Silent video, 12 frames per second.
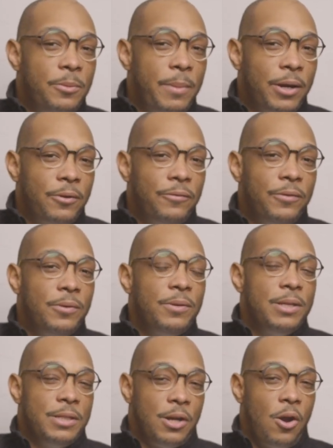microphone
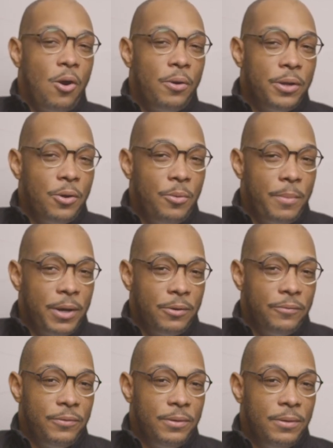is a cardioid
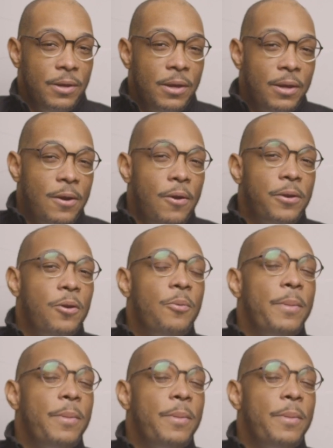microphone. Cardioid